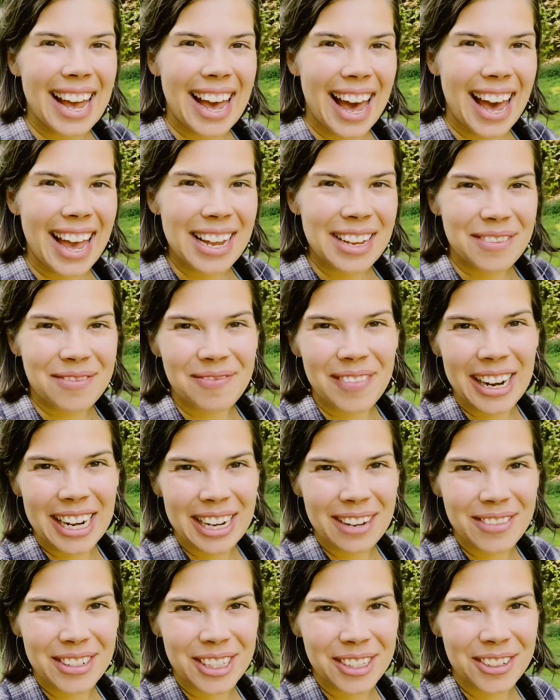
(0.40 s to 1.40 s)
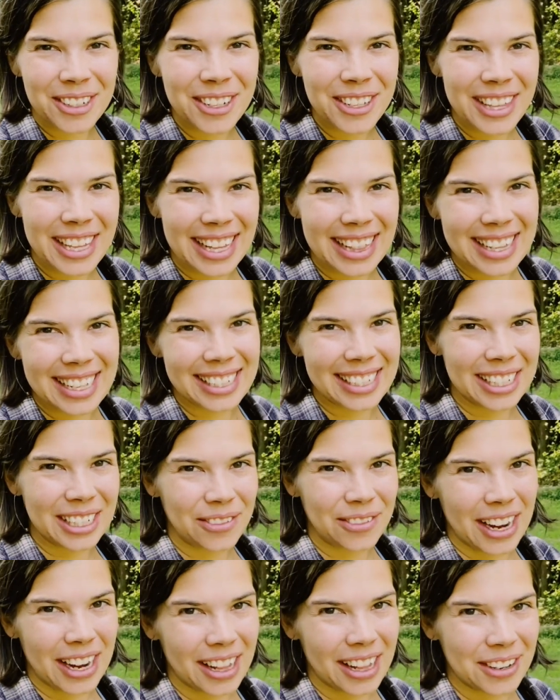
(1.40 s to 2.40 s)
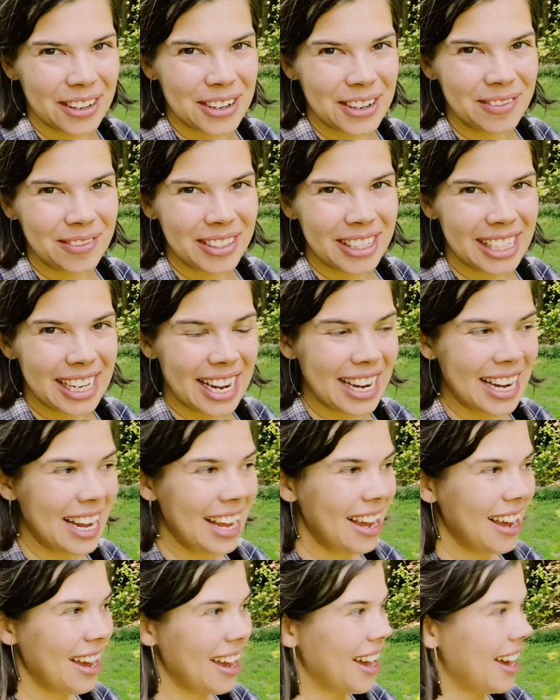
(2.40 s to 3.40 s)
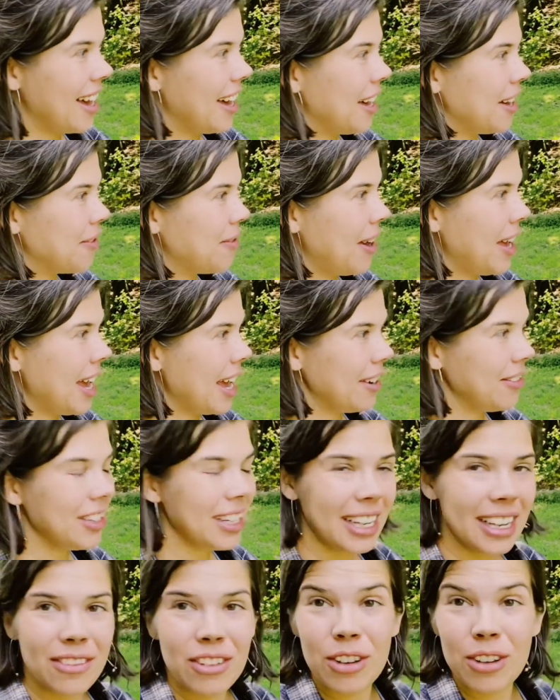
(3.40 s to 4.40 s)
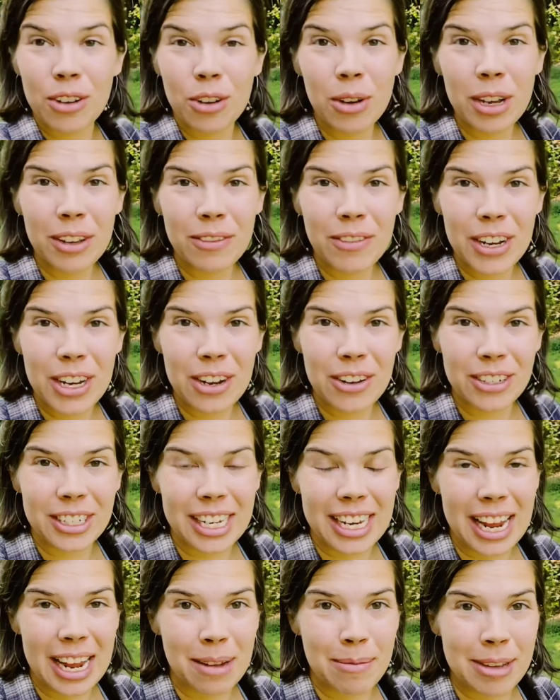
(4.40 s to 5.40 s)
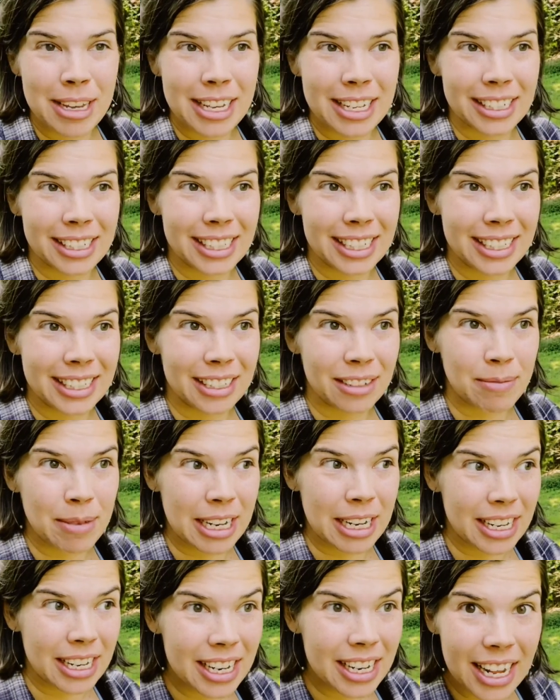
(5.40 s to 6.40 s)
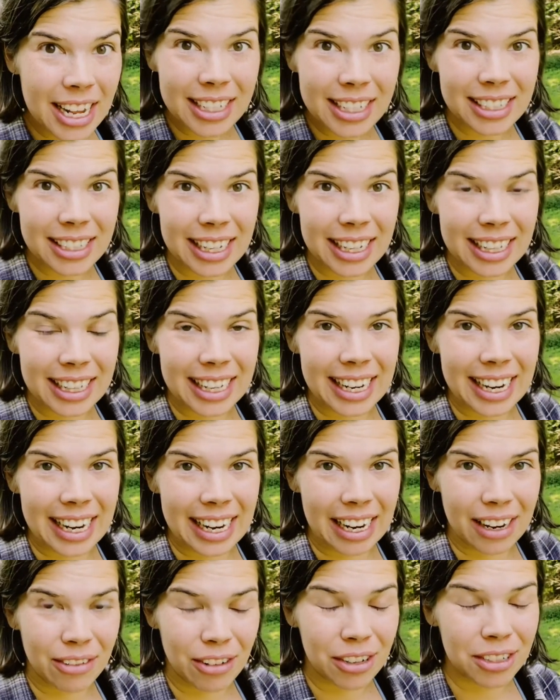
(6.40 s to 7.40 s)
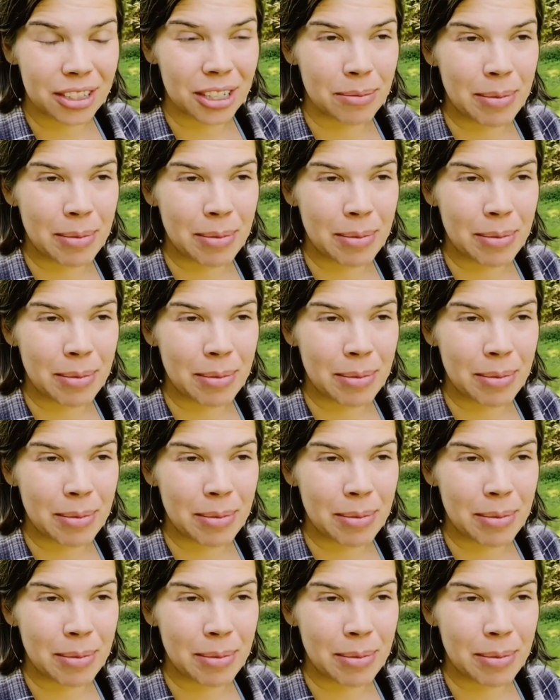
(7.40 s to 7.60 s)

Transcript: Hi, my name is Ruth and this is Fae Homestead. Um, I'm going to give you a quick video today because things have been nuts lately and I've also